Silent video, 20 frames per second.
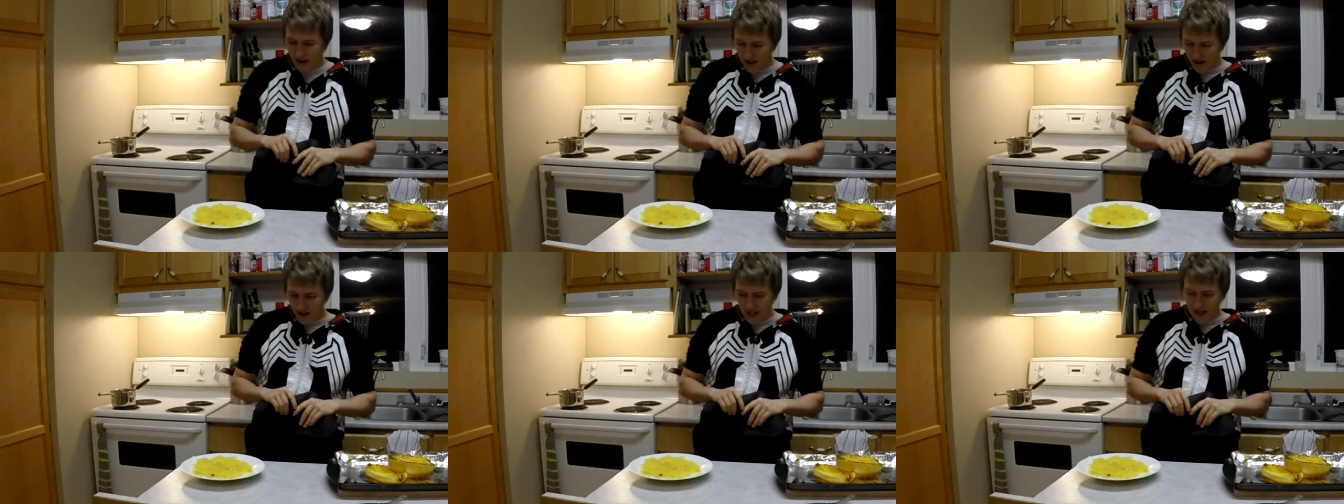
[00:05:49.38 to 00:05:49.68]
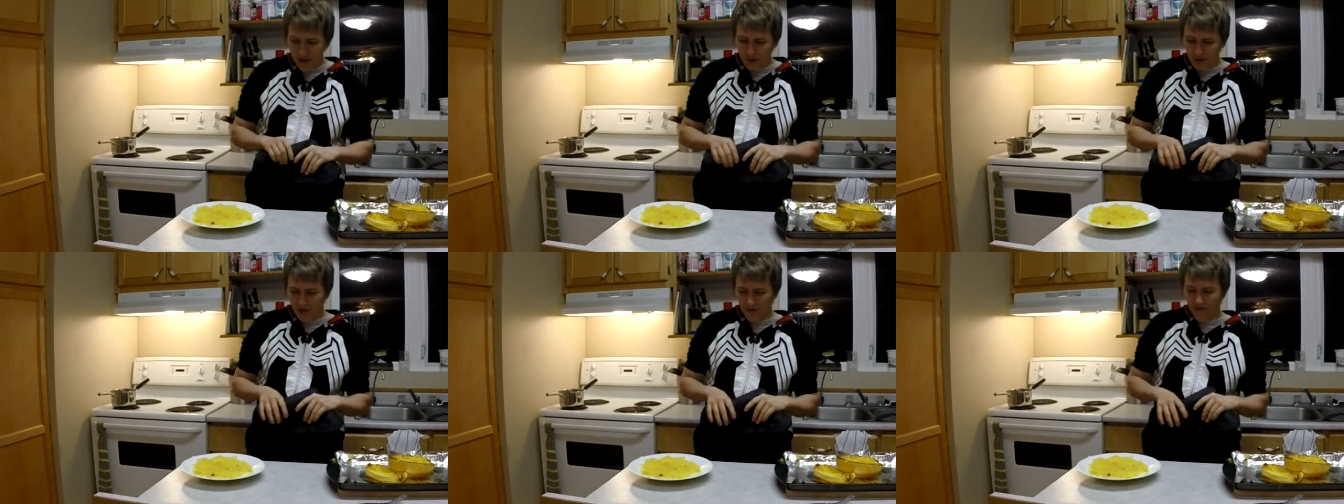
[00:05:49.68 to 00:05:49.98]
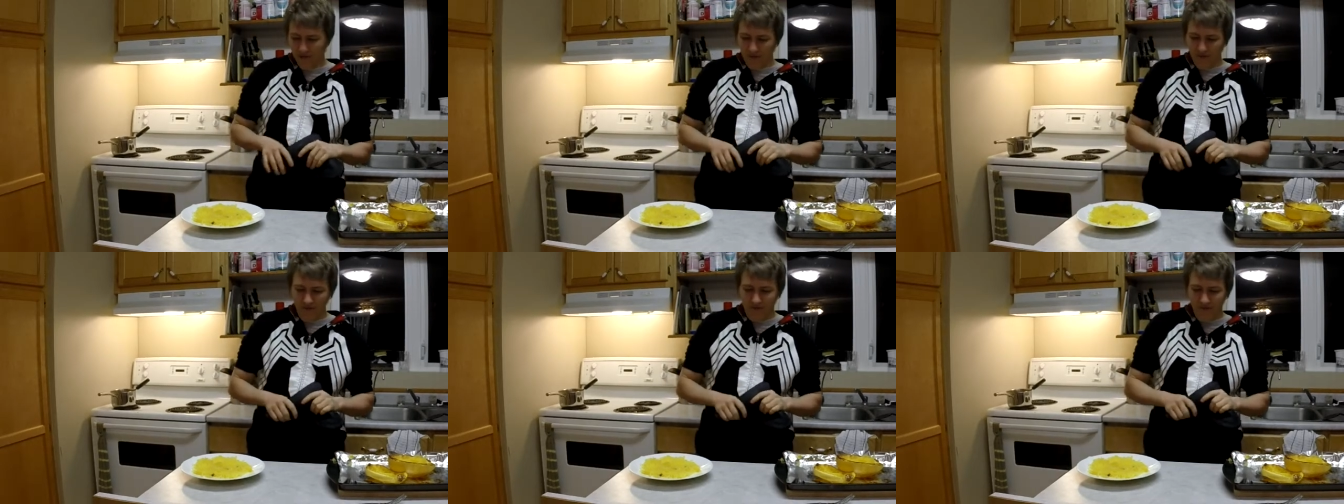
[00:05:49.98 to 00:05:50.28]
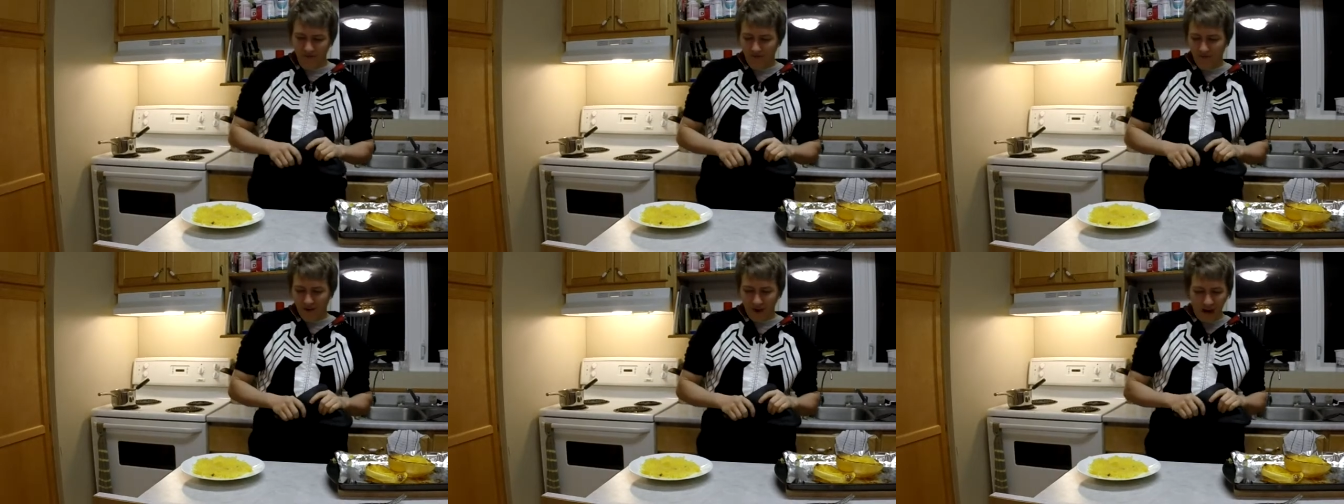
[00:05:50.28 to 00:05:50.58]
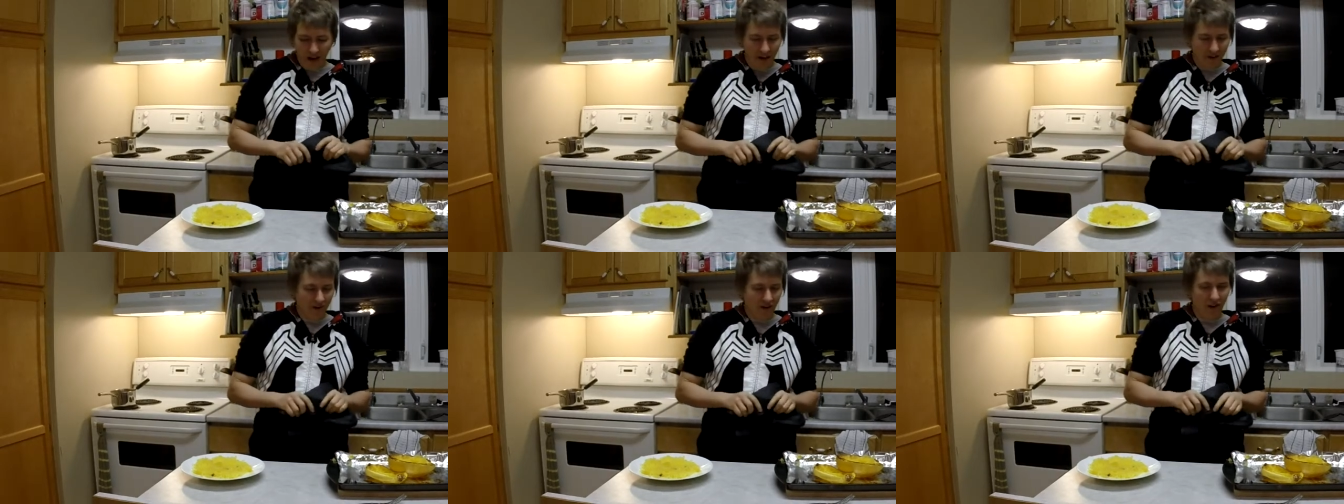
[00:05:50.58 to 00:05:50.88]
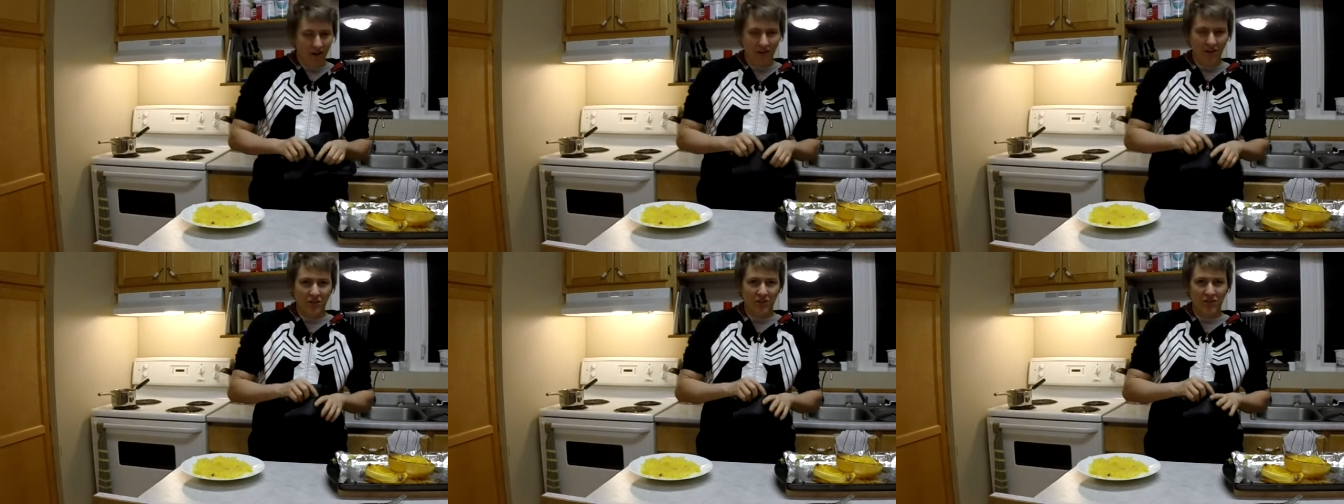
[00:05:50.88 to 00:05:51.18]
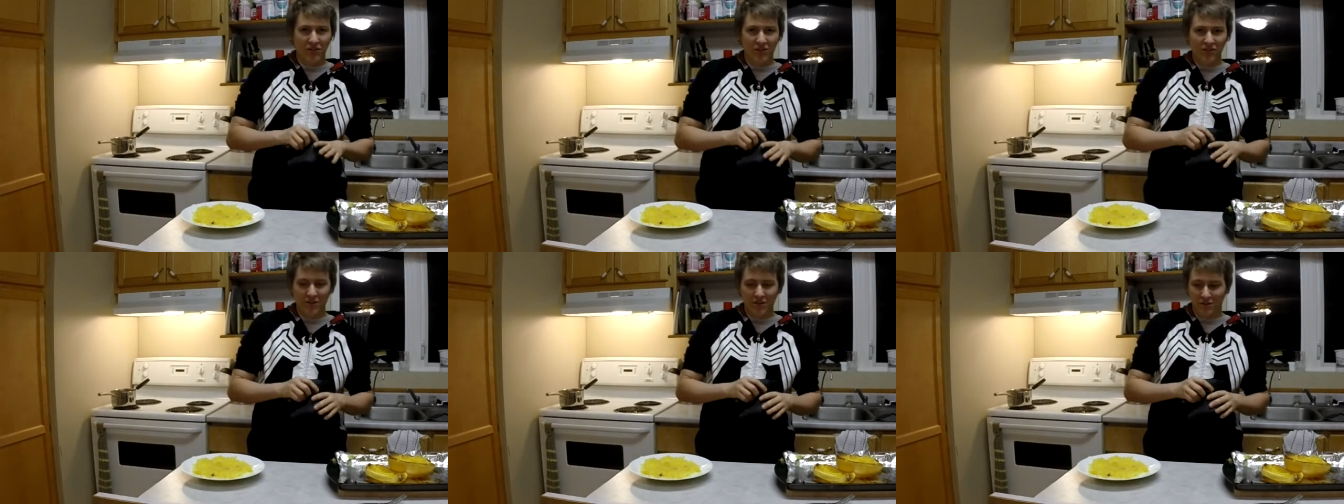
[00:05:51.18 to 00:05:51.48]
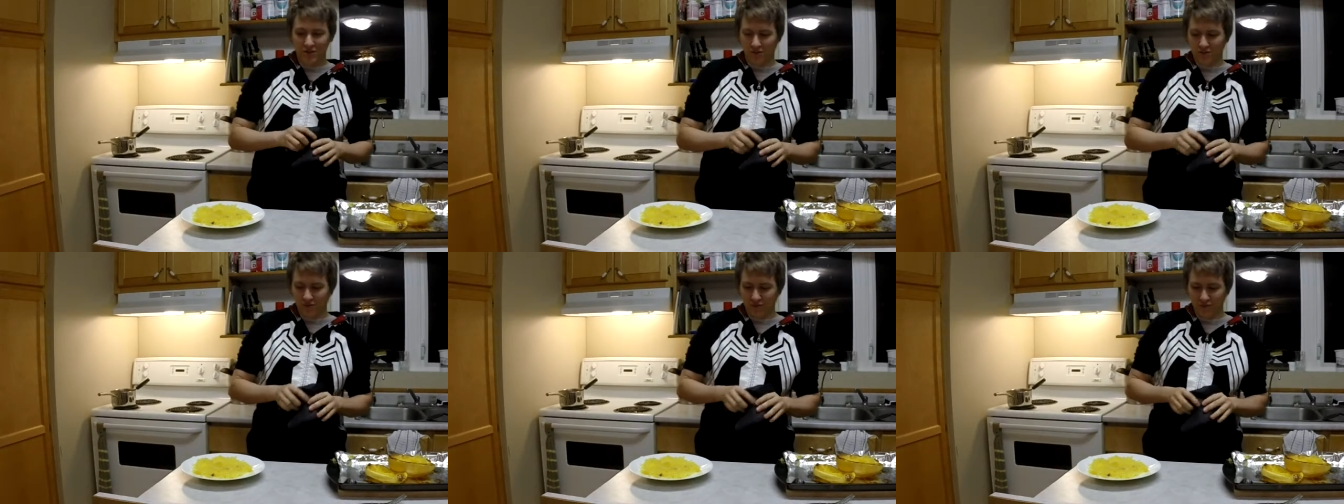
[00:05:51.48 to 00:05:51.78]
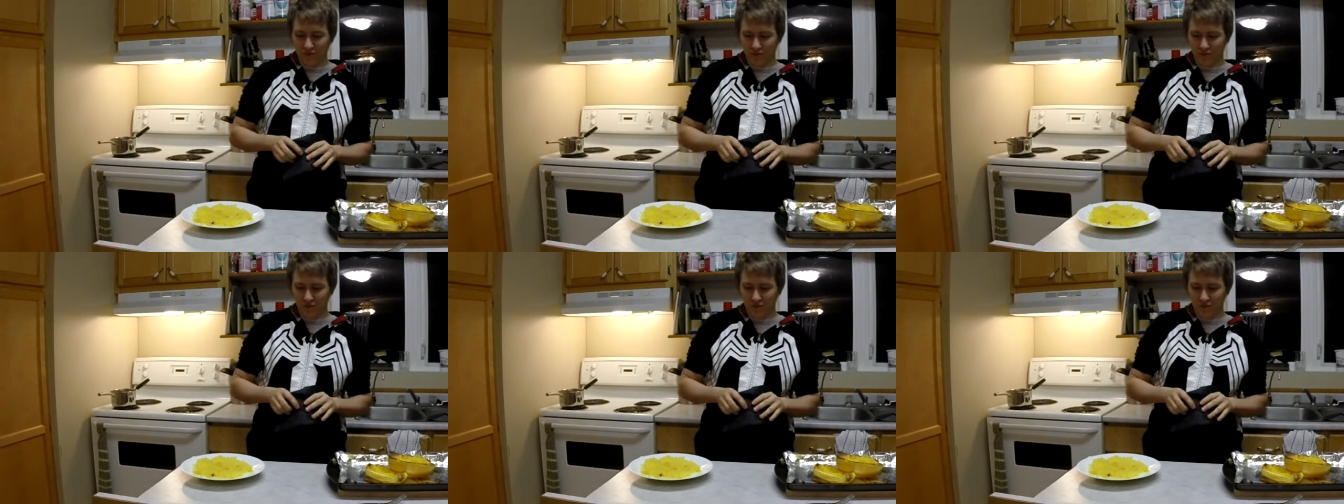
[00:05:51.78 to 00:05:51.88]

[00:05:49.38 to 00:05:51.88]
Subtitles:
anywhere from 500 to